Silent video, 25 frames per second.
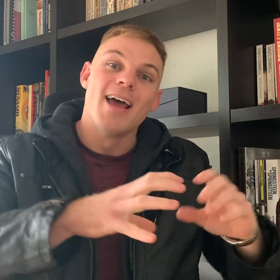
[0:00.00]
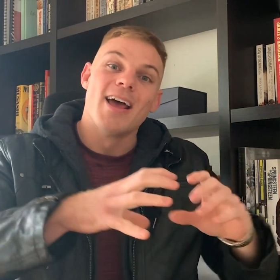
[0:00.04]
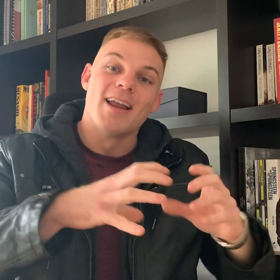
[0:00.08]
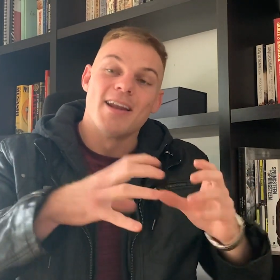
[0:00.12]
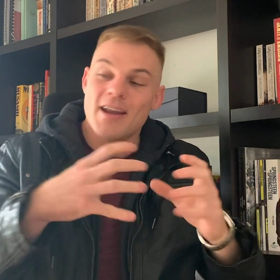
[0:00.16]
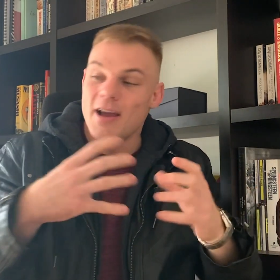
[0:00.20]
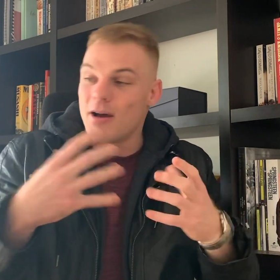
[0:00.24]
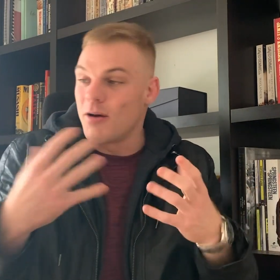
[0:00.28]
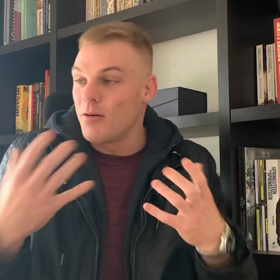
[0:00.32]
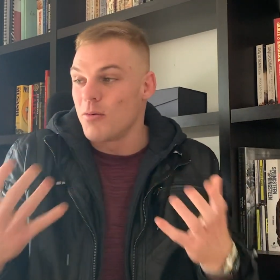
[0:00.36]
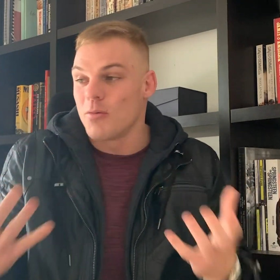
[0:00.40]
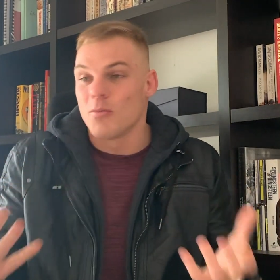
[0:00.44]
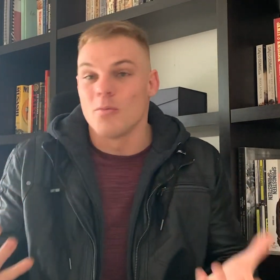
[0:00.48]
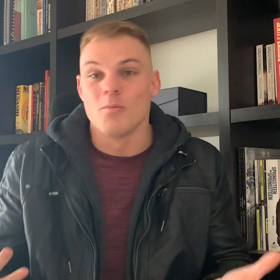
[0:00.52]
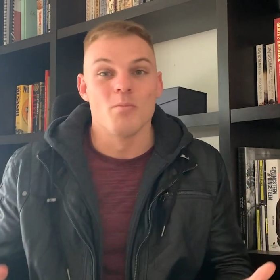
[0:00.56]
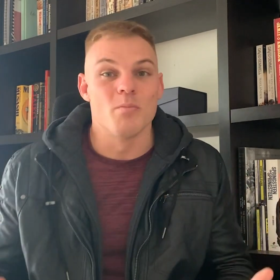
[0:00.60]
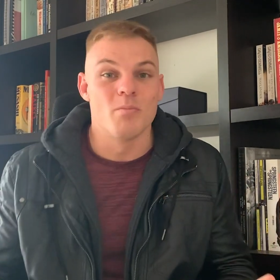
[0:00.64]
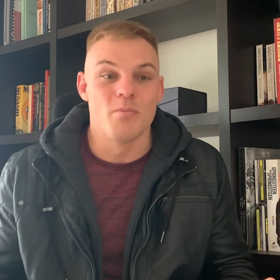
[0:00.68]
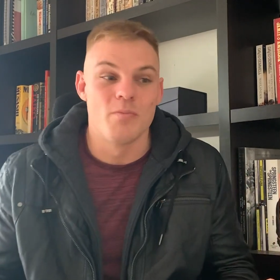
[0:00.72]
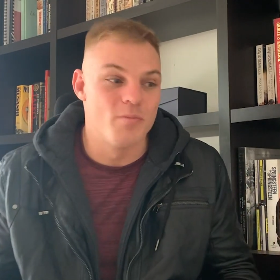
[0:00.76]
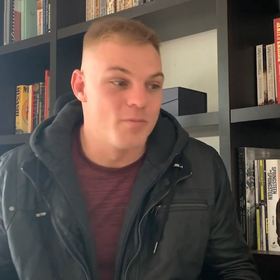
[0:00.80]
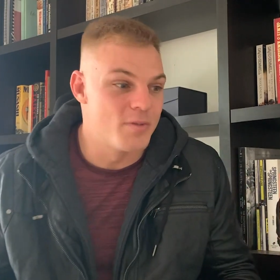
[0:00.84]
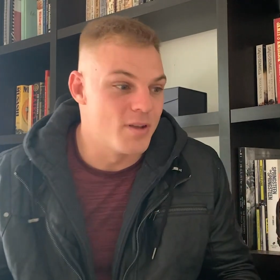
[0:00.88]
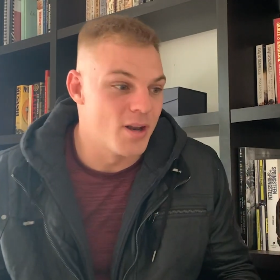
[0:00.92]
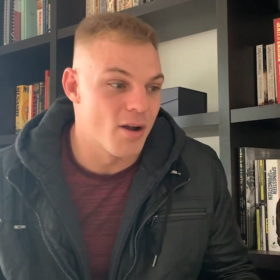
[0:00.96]
Now,
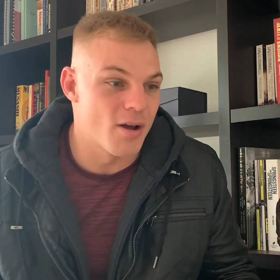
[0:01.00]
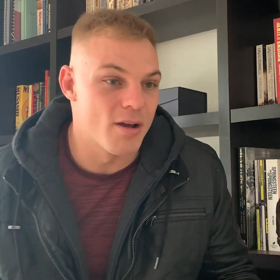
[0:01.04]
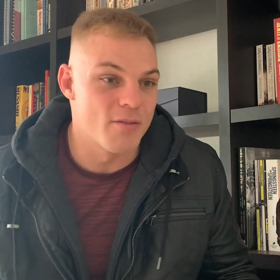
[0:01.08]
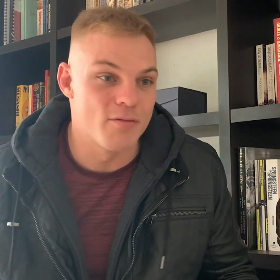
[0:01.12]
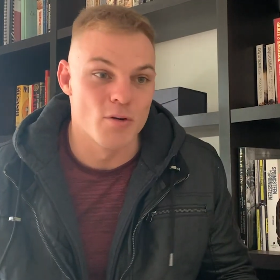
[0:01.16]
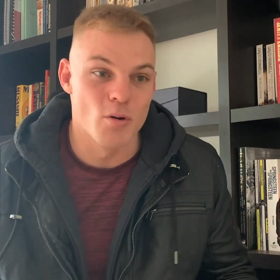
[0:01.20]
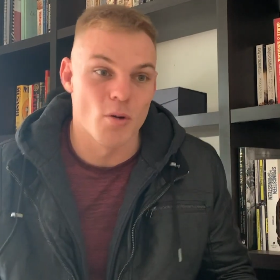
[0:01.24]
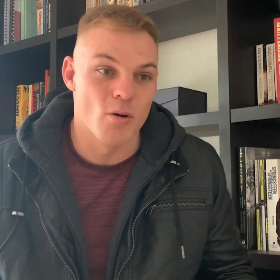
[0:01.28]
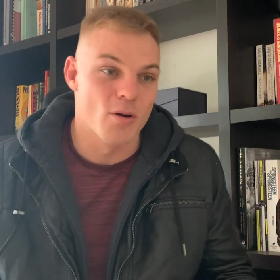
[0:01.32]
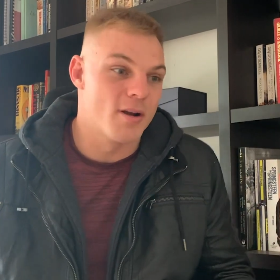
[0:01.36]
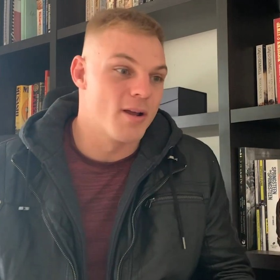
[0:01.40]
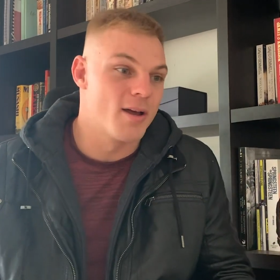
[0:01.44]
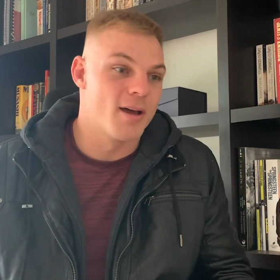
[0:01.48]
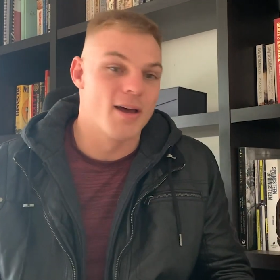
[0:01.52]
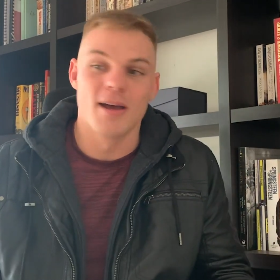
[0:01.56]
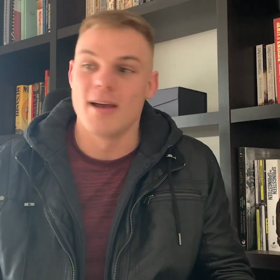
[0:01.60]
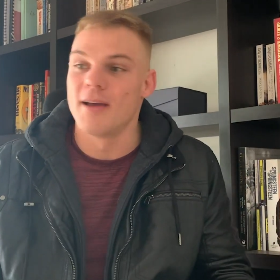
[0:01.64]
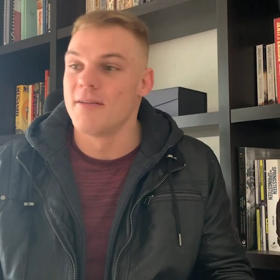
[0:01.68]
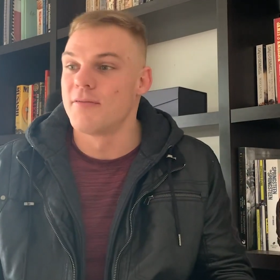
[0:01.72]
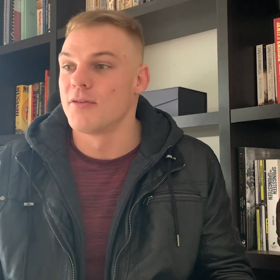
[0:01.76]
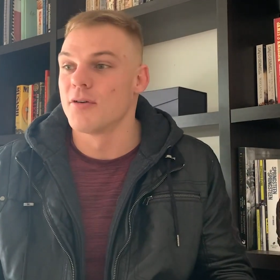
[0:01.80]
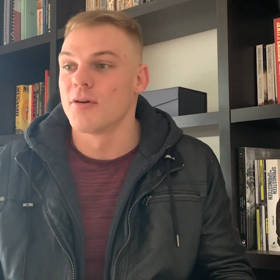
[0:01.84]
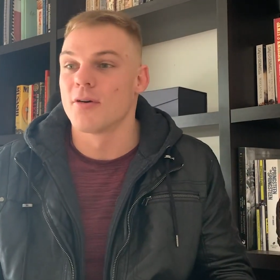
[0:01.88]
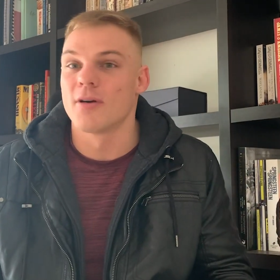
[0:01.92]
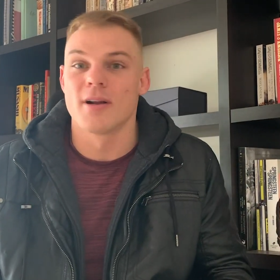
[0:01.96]
if
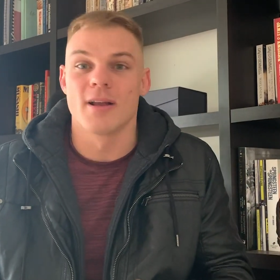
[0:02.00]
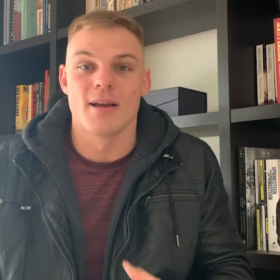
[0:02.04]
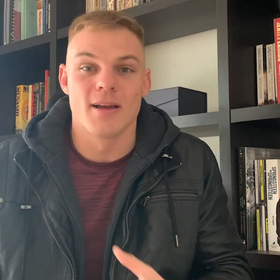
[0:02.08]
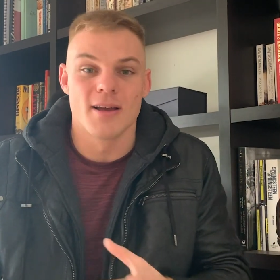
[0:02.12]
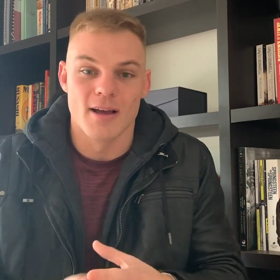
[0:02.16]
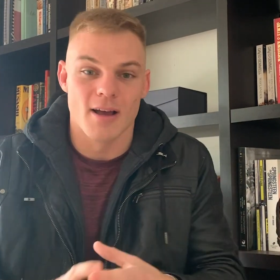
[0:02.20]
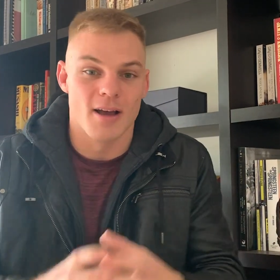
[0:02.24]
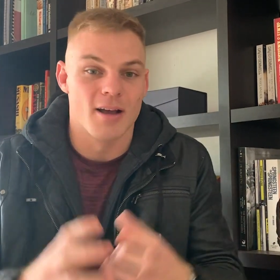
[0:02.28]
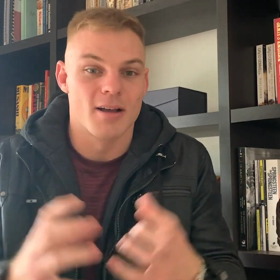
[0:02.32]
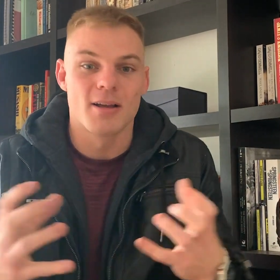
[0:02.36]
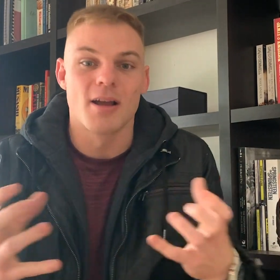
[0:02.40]
you're at a